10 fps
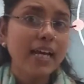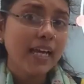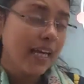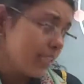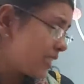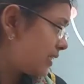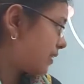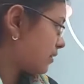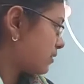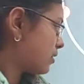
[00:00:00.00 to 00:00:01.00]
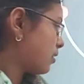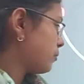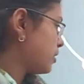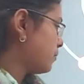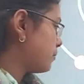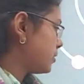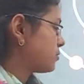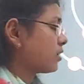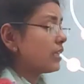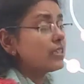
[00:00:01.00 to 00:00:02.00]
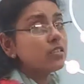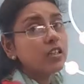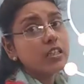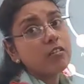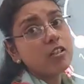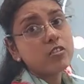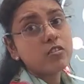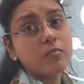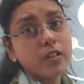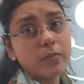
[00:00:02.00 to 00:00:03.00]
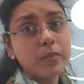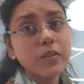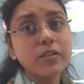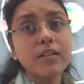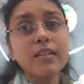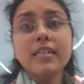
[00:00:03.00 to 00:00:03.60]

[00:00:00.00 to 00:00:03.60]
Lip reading: As here the number of neutron is not equal to number of proton,